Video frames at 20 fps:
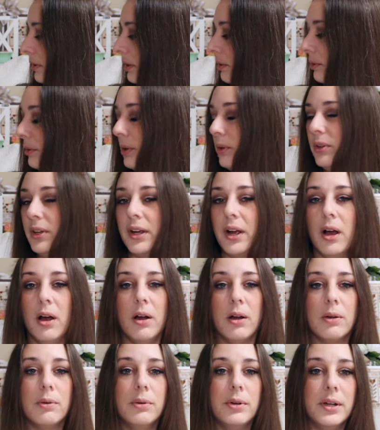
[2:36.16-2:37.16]
I don't know, like an
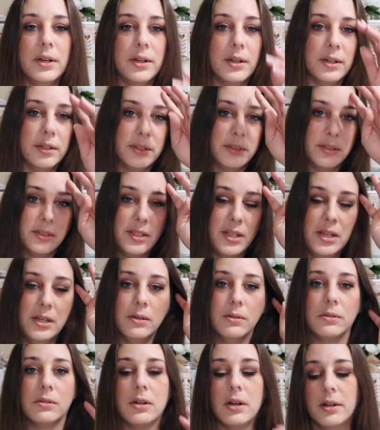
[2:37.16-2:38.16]
aqua
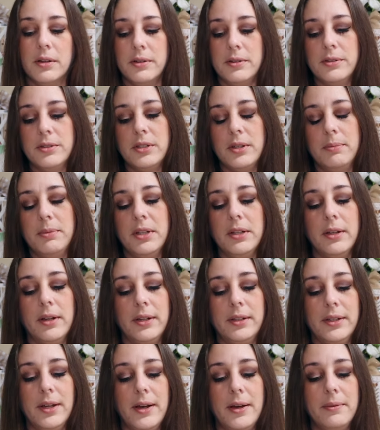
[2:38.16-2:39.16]
teal color, something
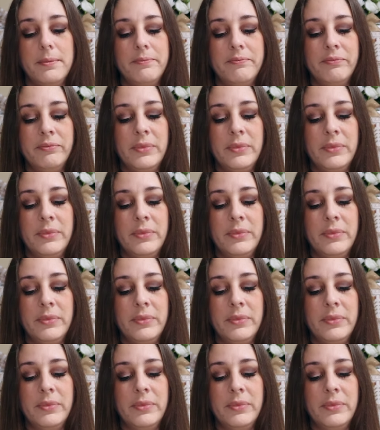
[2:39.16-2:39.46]
like that.